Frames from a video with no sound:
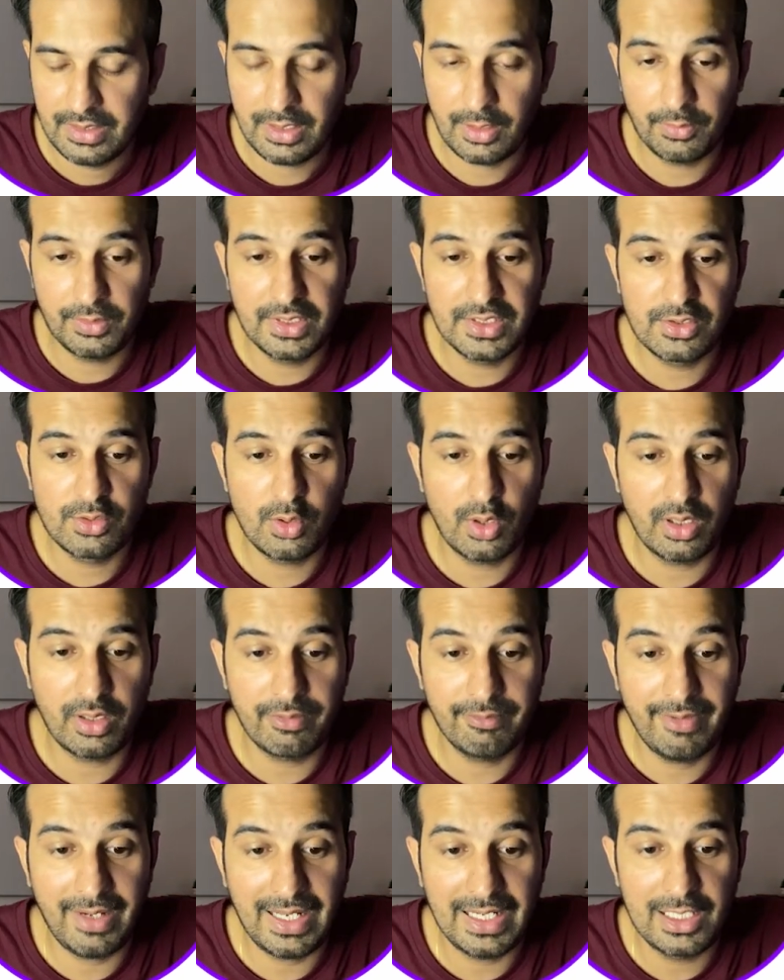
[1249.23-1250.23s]
Now this dot
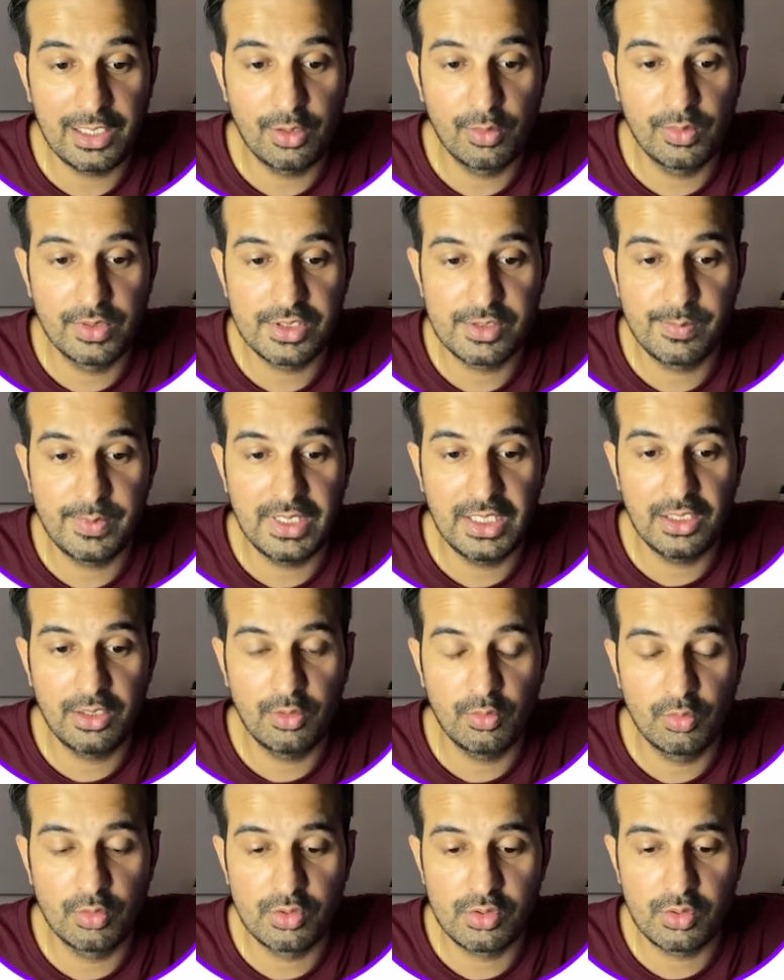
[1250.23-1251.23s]
value is being
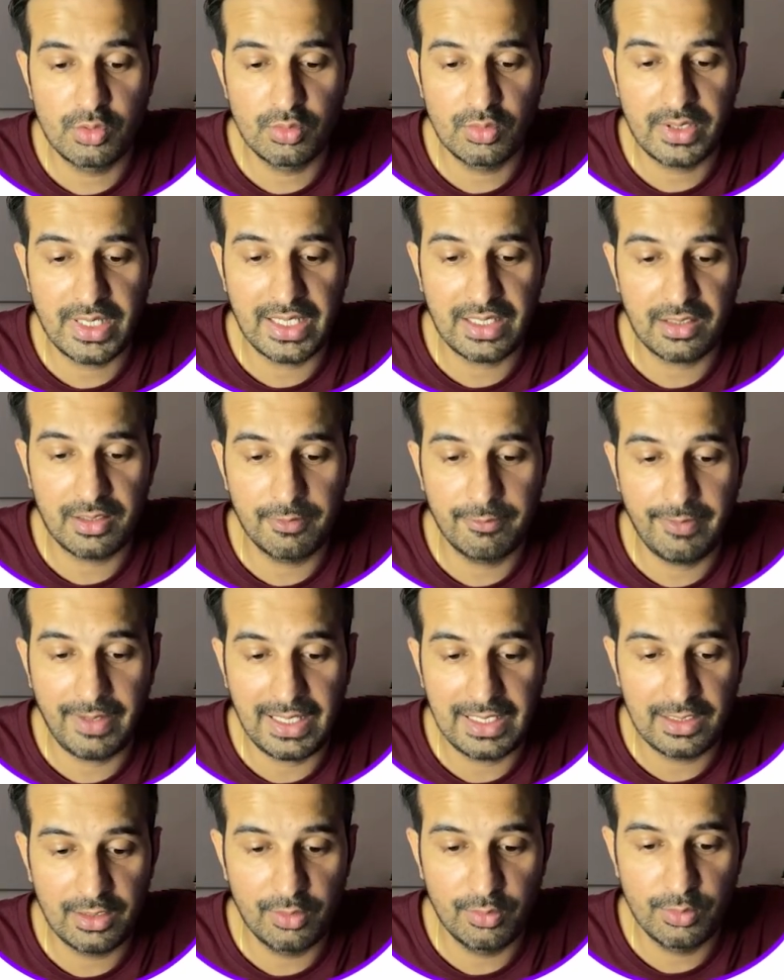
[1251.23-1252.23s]
used to get the
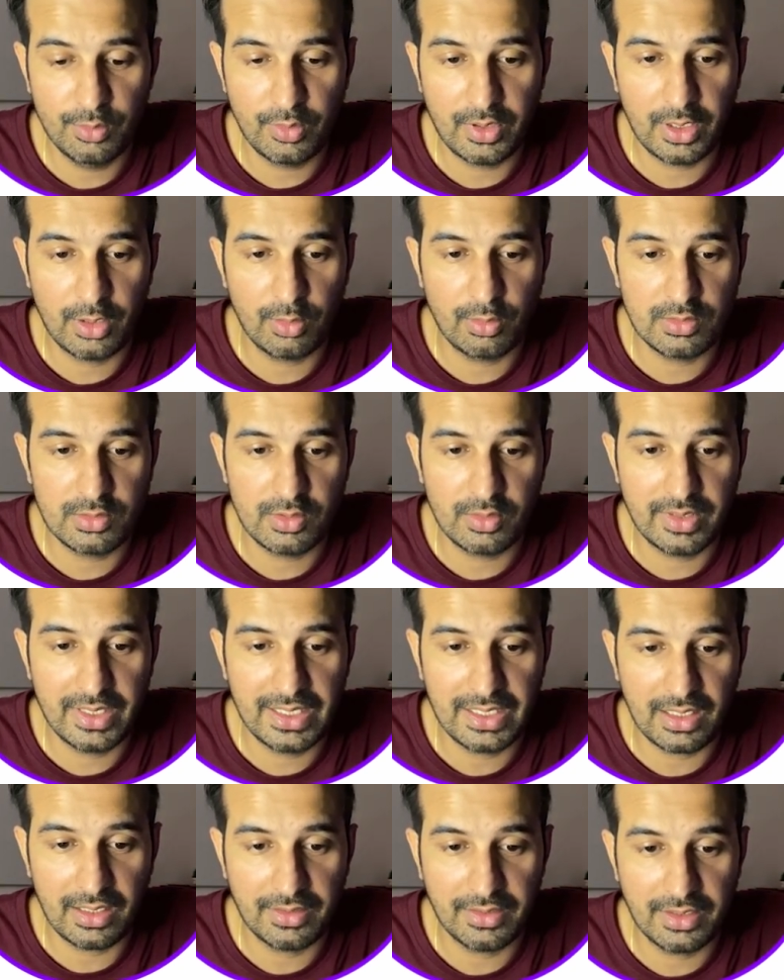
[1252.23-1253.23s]
value. You can also
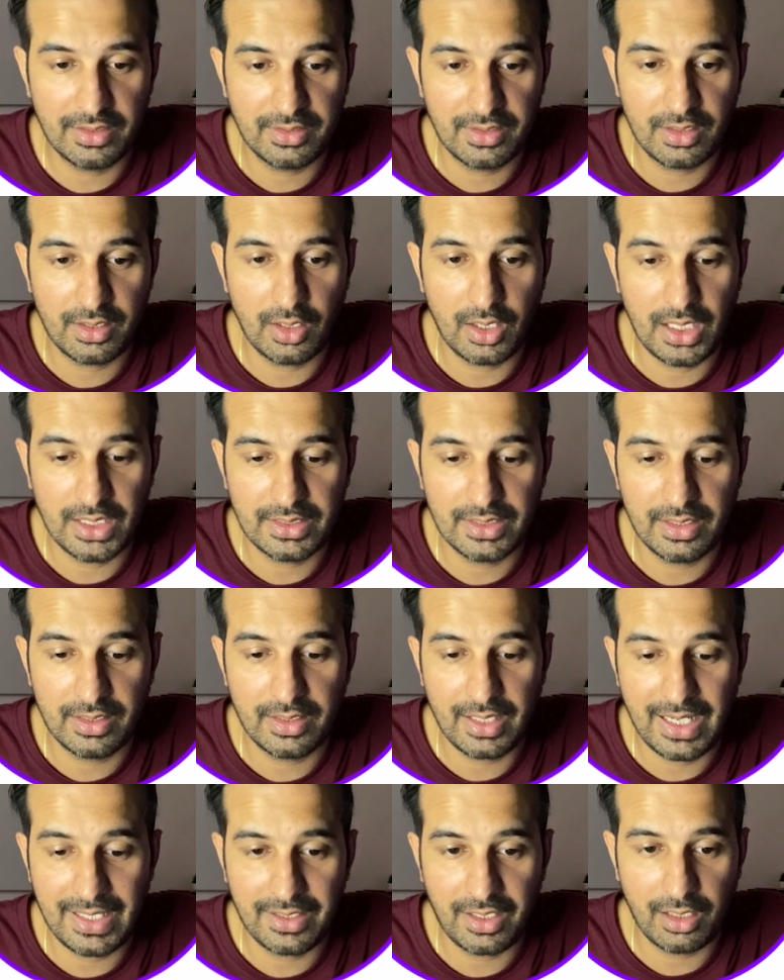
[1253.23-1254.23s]
get another other
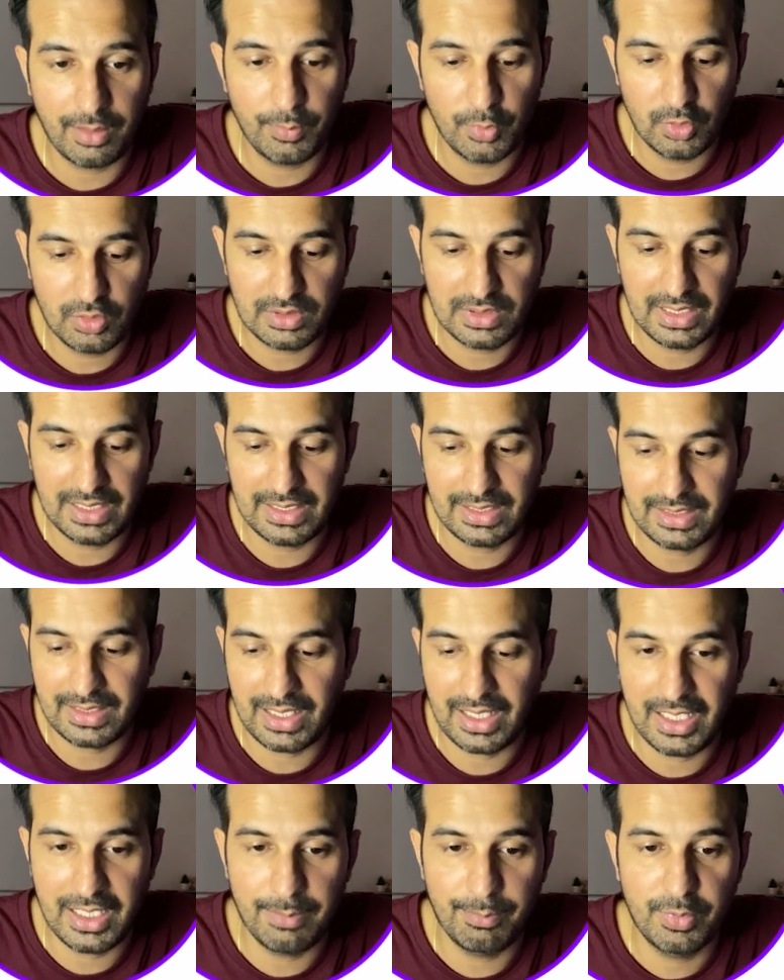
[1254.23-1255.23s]
attributes like
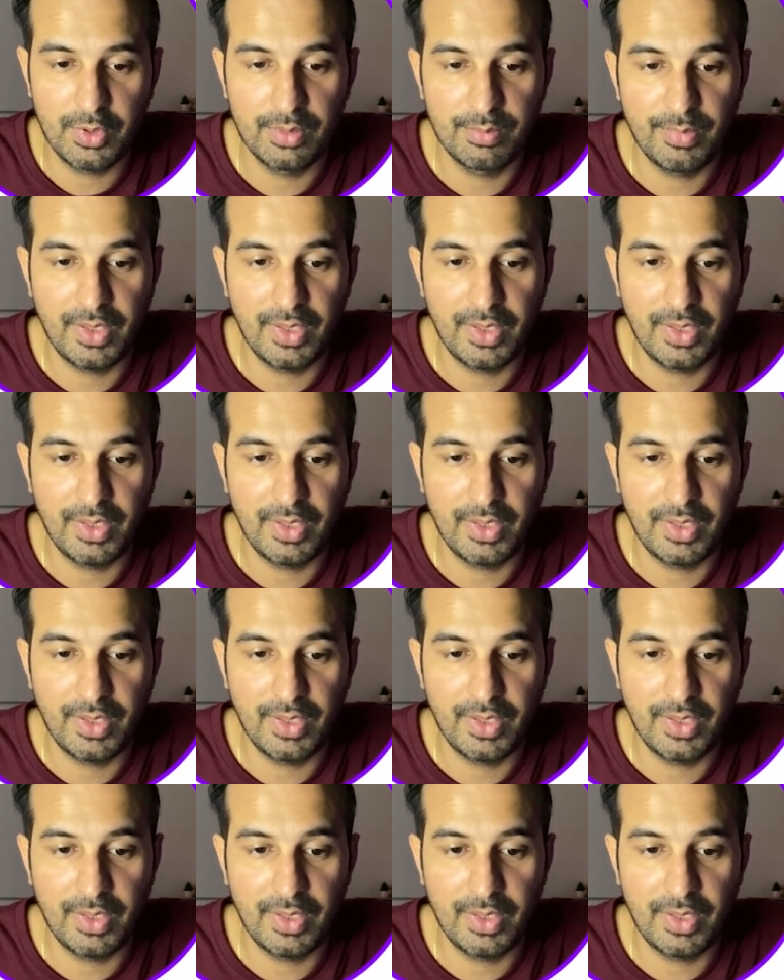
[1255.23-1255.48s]
type.